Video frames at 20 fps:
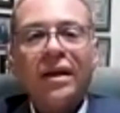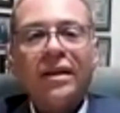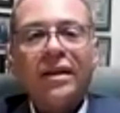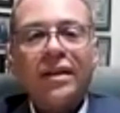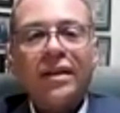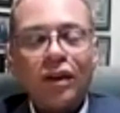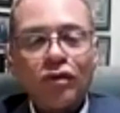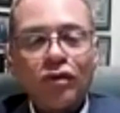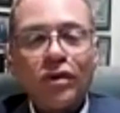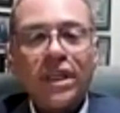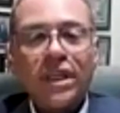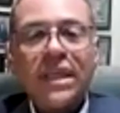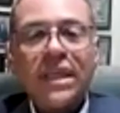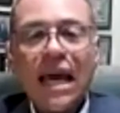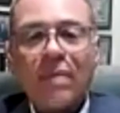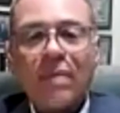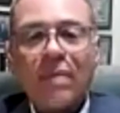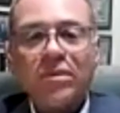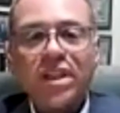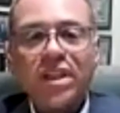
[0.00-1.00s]
the
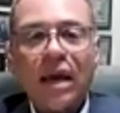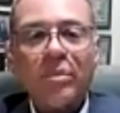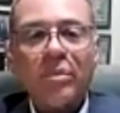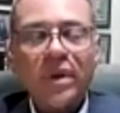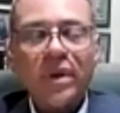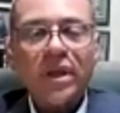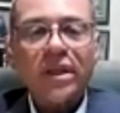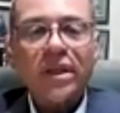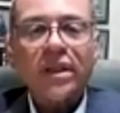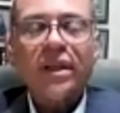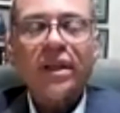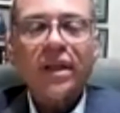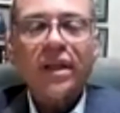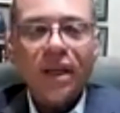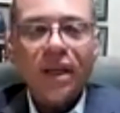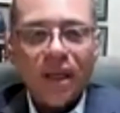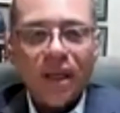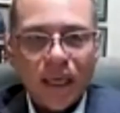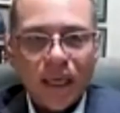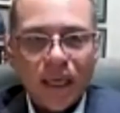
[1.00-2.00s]
3-time champion,
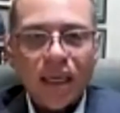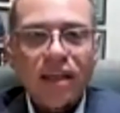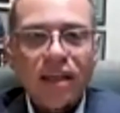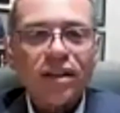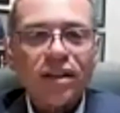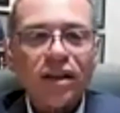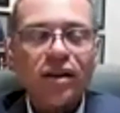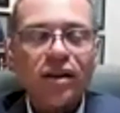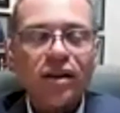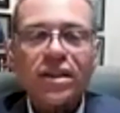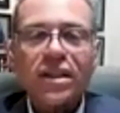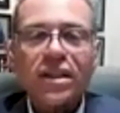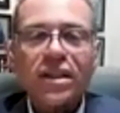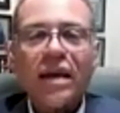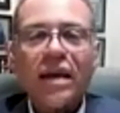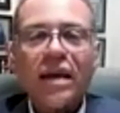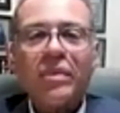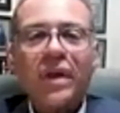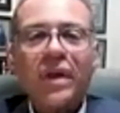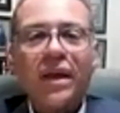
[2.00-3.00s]
he can tell you the
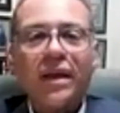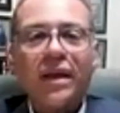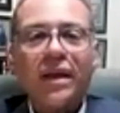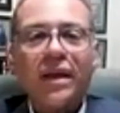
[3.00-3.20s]
same thing.